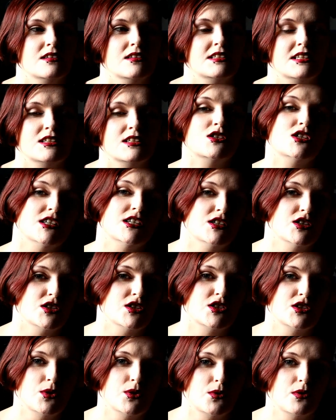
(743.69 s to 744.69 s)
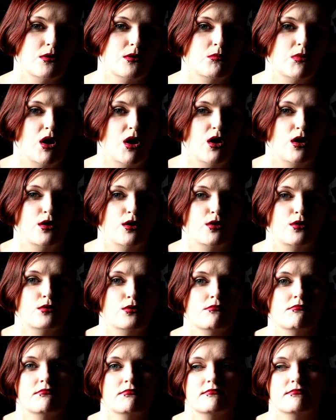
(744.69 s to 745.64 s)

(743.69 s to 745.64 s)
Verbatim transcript: did she just show them how